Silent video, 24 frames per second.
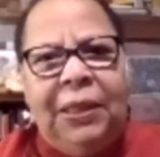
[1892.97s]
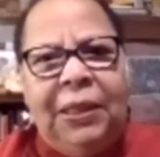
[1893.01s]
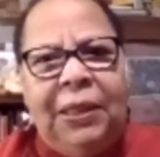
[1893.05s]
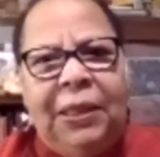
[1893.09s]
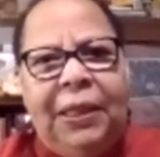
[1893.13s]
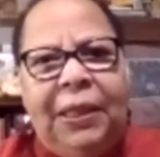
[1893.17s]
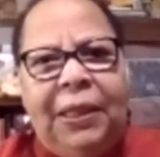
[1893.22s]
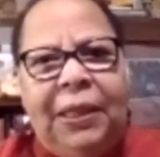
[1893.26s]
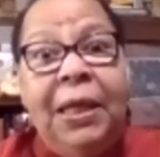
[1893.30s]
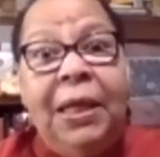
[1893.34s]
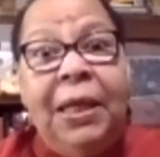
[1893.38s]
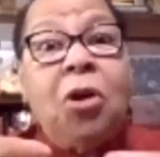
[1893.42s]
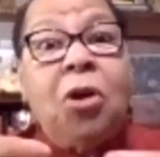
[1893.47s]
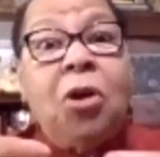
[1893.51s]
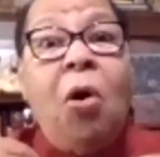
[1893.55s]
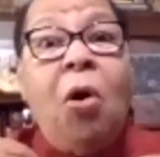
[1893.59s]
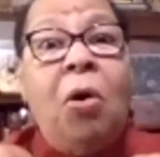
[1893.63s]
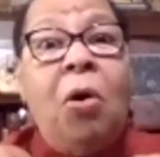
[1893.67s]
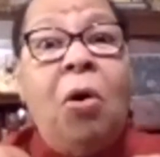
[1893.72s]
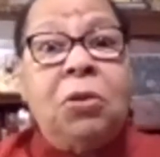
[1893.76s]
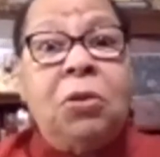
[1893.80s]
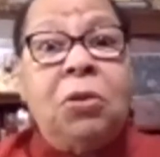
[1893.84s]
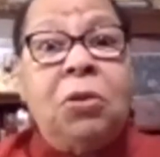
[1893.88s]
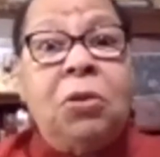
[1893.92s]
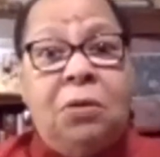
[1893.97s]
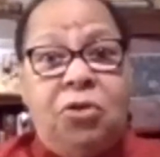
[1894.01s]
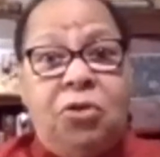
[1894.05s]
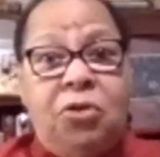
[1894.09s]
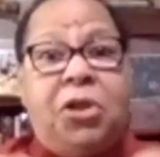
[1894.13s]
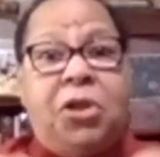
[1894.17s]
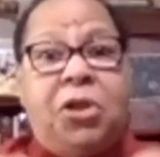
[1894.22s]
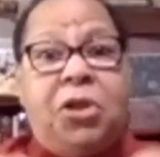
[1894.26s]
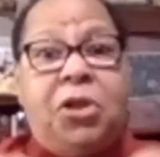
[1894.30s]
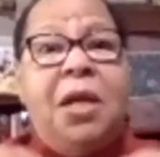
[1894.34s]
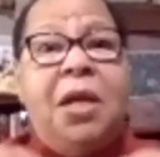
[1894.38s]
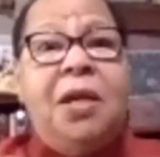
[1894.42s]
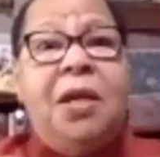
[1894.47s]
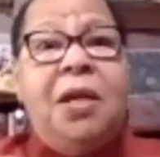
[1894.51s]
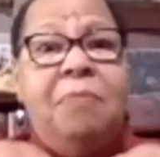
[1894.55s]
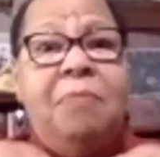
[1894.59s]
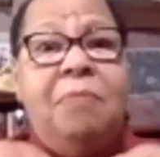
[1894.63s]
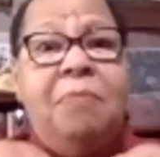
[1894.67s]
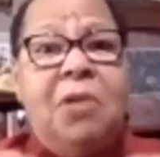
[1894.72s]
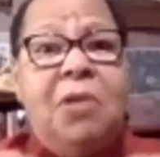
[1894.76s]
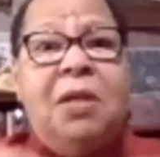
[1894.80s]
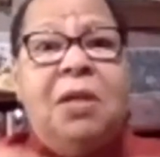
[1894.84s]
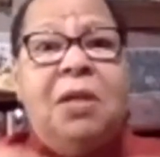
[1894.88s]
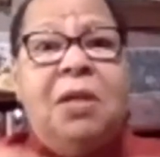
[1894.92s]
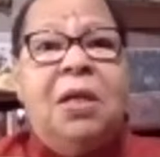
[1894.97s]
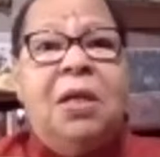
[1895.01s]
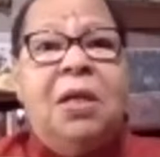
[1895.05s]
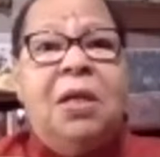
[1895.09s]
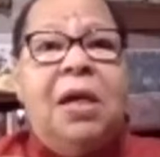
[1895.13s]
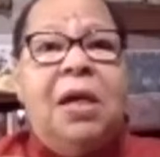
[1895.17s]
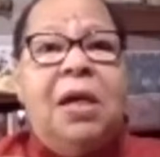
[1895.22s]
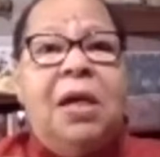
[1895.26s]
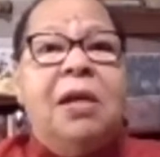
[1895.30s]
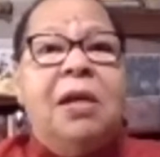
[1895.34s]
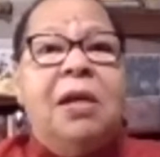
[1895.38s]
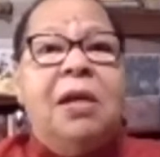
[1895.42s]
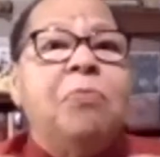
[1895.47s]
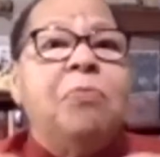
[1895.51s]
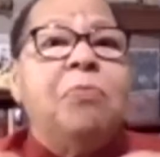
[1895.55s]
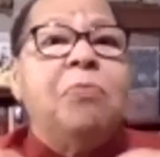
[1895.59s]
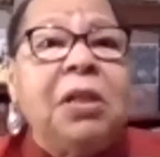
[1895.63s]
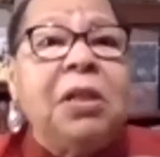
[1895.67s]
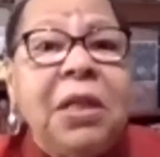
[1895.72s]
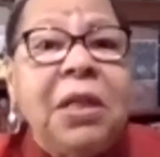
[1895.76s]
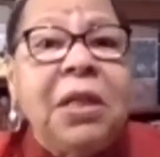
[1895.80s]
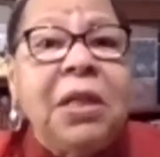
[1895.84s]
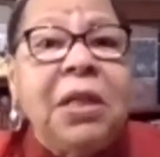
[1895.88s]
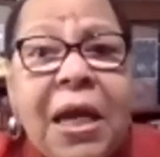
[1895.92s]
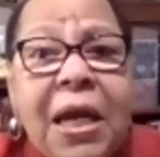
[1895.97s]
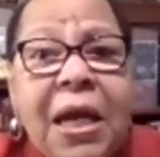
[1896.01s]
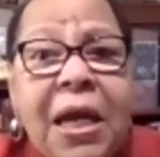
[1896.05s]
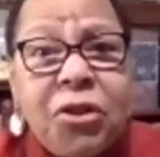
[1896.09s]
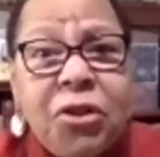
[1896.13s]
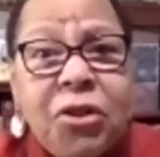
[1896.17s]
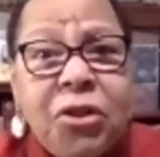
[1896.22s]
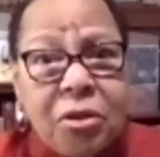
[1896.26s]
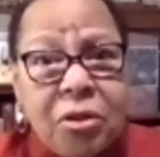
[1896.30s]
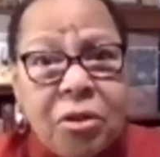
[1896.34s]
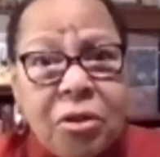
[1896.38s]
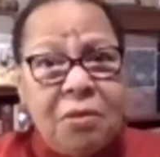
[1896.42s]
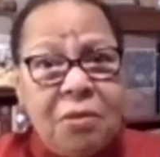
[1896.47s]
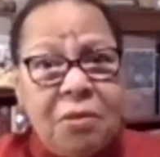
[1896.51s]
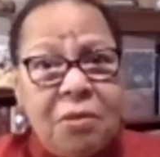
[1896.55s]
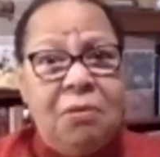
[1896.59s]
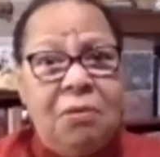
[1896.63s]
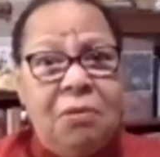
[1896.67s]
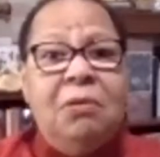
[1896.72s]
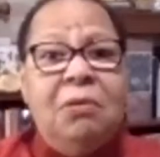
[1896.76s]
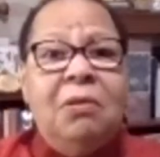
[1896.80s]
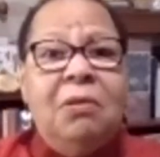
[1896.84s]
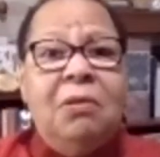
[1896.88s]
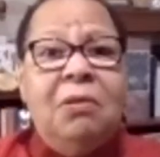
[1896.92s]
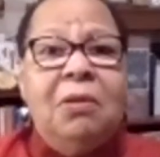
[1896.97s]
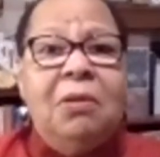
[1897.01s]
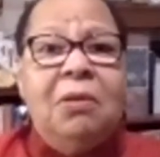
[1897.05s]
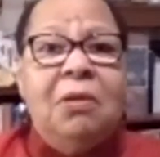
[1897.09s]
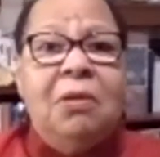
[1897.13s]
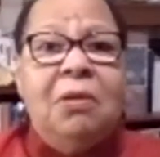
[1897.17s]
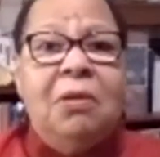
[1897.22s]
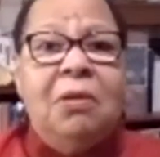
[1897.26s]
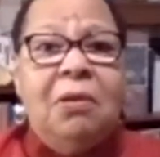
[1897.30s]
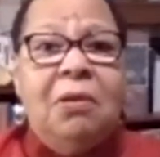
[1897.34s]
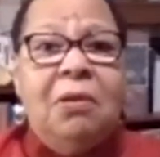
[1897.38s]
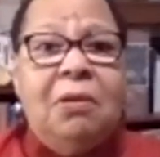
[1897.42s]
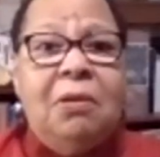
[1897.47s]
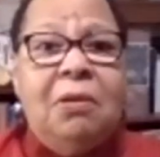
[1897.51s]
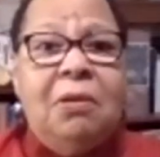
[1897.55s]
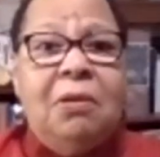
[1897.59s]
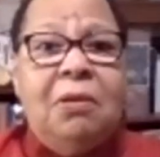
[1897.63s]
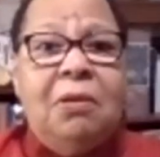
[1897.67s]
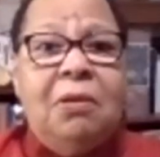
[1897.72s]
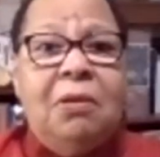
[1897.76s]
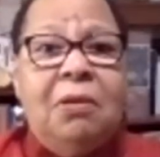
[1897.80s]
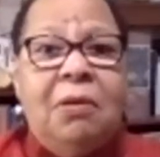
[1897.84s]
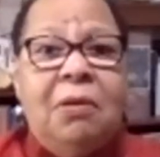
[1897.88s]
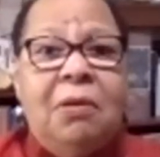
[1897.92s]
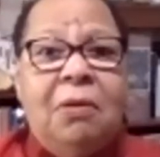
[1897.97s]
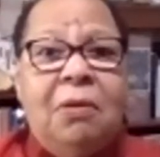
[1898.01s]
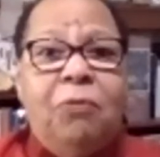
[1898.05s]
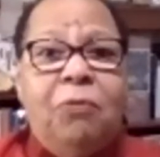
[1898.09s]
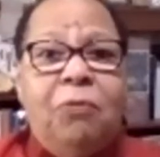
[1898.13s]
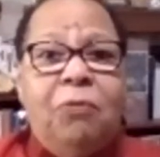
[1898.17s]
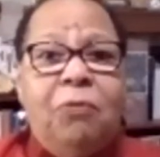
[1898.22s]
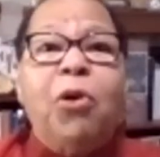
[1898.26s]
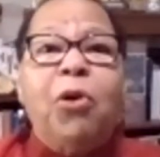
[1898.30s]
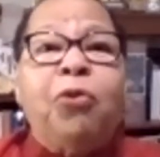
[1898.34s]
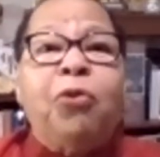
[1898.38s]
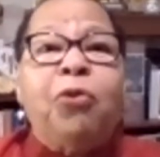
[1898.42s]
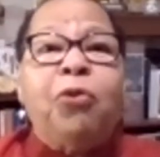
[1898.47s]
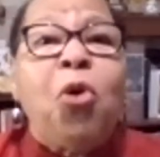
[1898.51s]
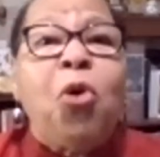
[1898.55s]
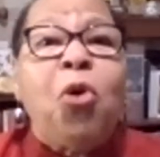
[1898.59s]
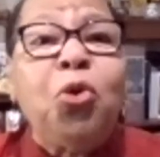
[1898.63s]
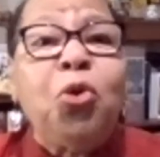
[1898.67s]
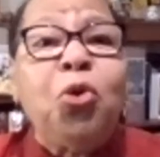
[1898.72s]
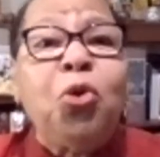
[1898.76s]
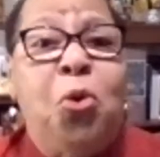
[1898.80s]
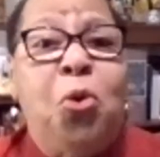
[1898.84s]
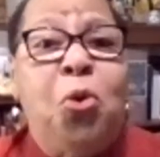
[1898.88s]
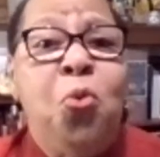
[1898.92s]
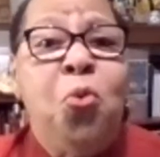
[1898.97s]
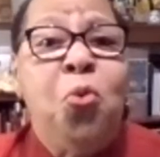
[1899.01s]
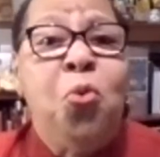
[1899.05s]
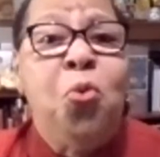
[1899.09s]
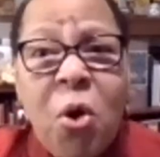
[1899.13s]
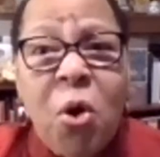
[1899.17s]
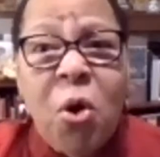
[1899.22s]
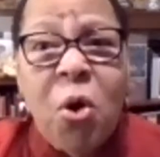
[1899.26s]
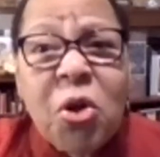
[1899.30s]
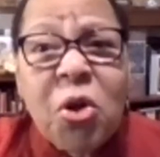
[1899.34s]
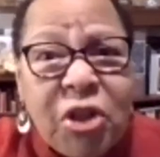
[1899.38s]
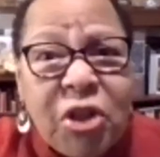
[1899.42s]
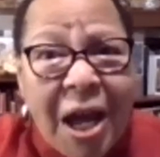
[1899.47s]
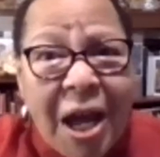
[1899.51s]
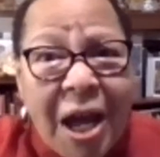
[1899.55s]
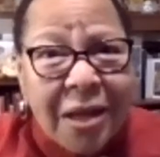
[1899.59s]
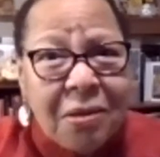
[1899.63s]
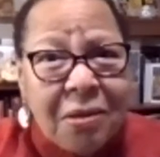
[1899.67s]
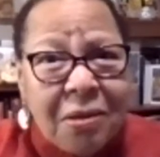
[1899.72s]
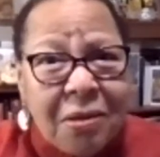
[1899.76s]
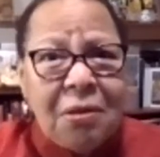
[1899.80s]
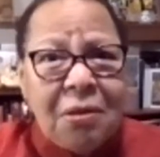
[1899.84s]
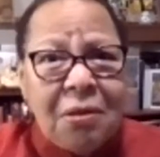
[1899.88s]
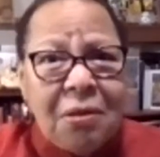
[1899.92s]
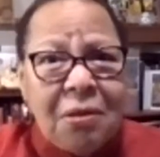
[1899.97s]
It caused shame and humiliation for those who were chattel.